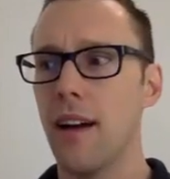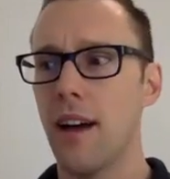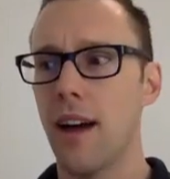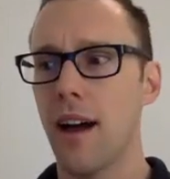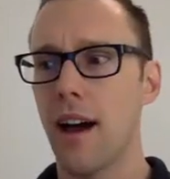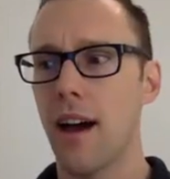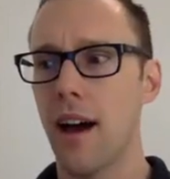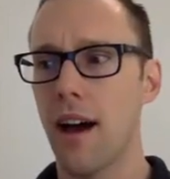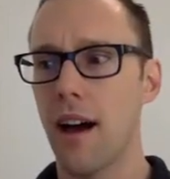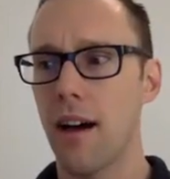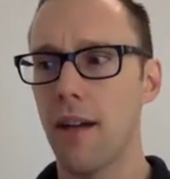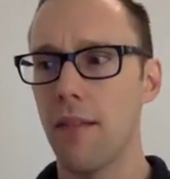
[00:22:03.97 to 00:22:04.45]

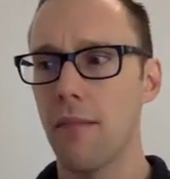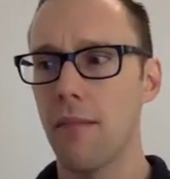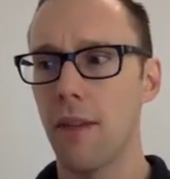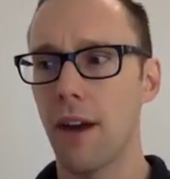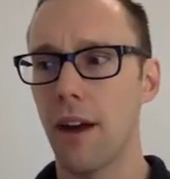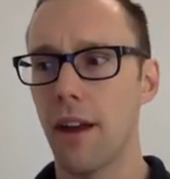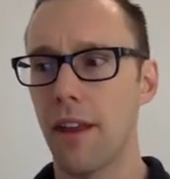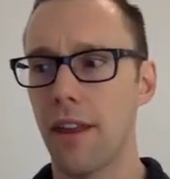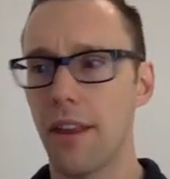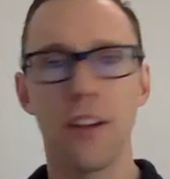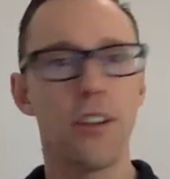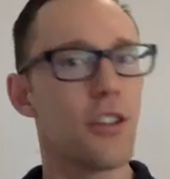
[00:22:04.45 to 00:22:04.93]

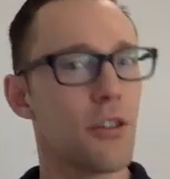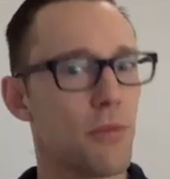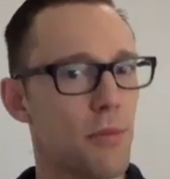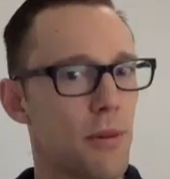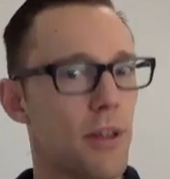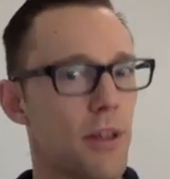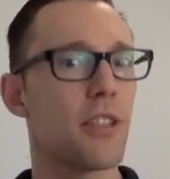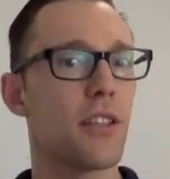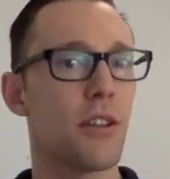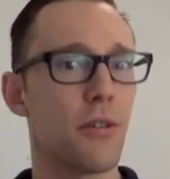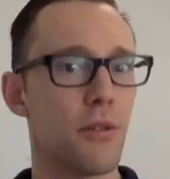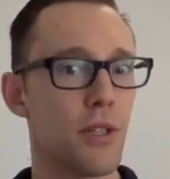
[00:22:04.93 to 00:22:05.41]
I think just
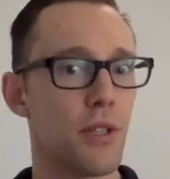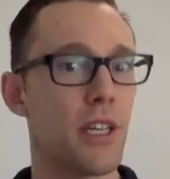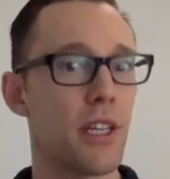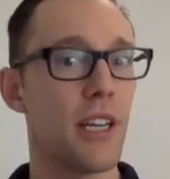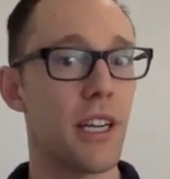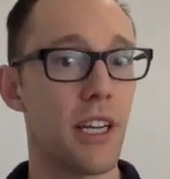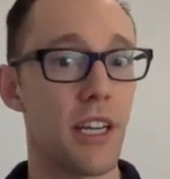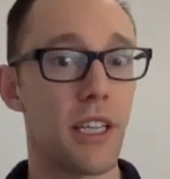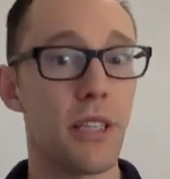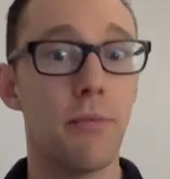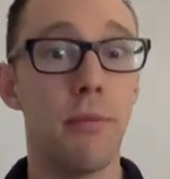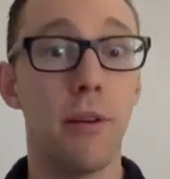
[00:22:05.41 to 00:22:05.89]
because I was
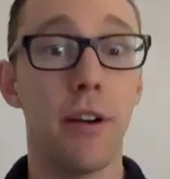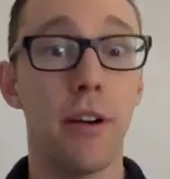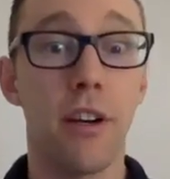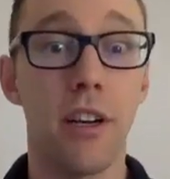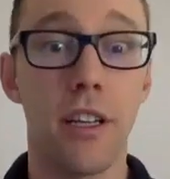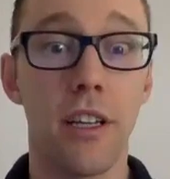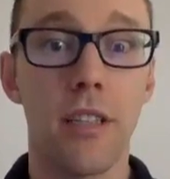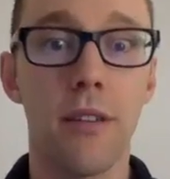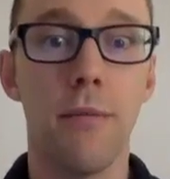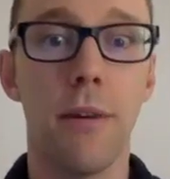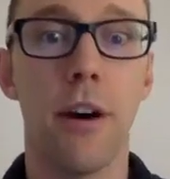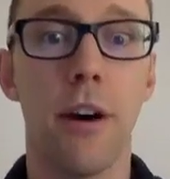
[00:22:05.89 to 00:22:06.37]

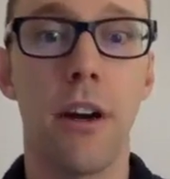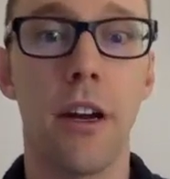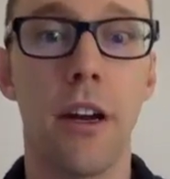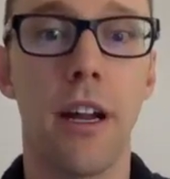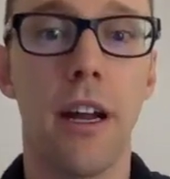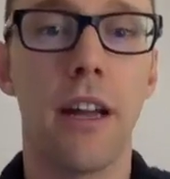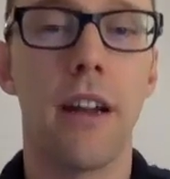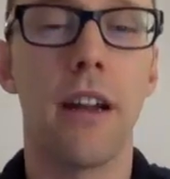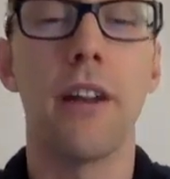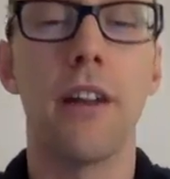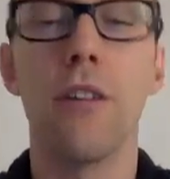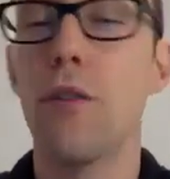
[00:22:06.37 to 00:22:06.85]
inexperienced about it,
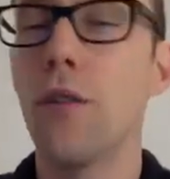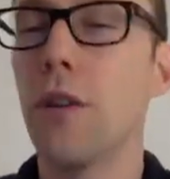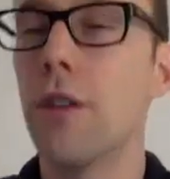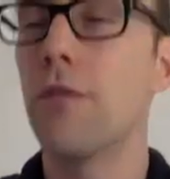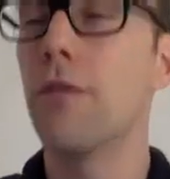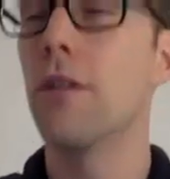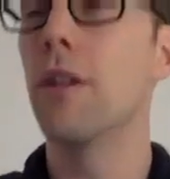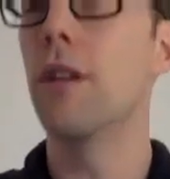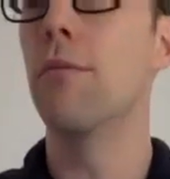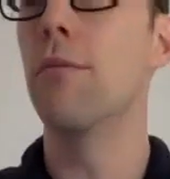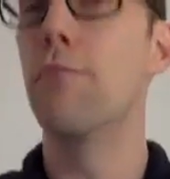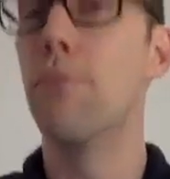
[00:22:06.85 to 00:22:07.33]
and I'd only
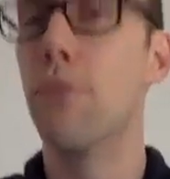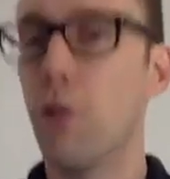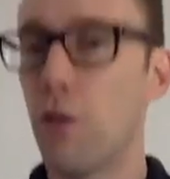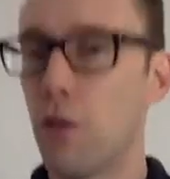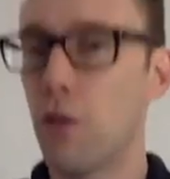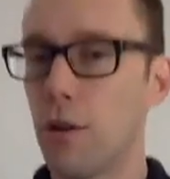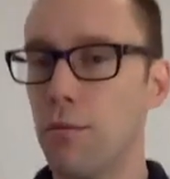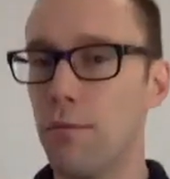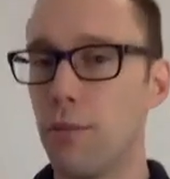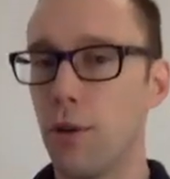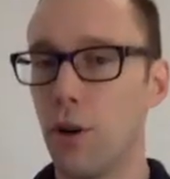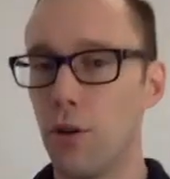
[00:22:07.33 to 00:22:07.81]
really
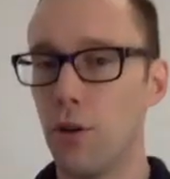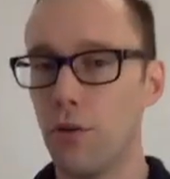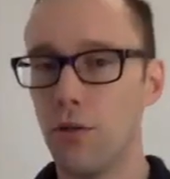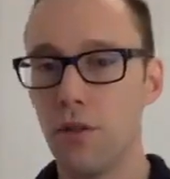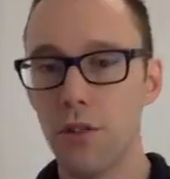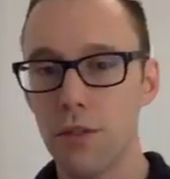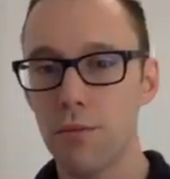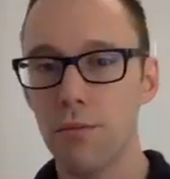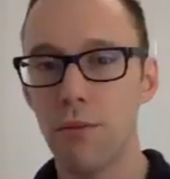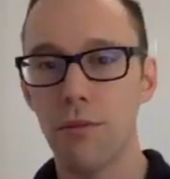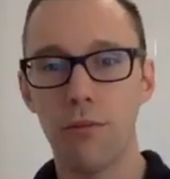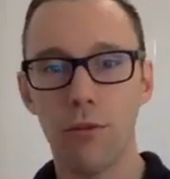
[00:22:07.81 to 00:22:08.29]
broken
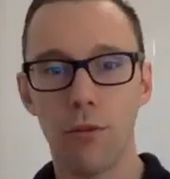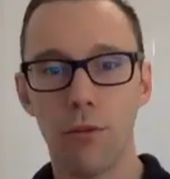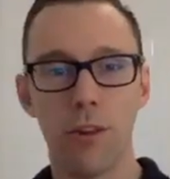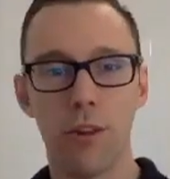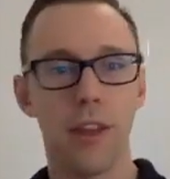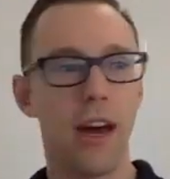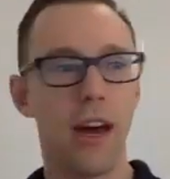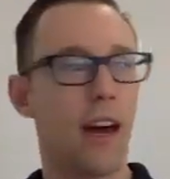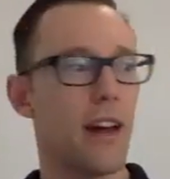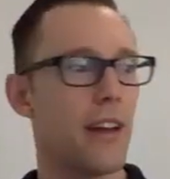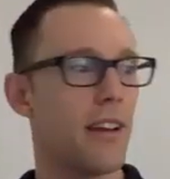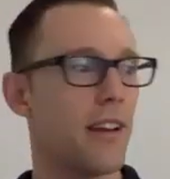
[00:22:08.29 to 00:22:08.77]
bones before
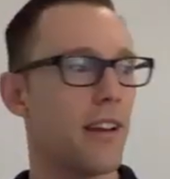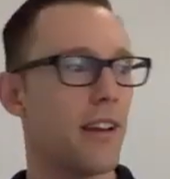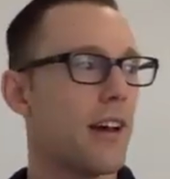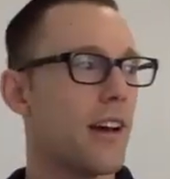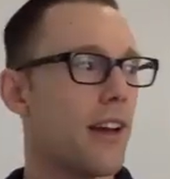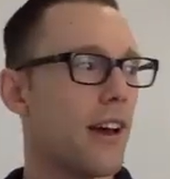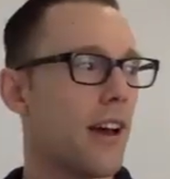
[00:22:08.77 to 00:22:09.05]
that.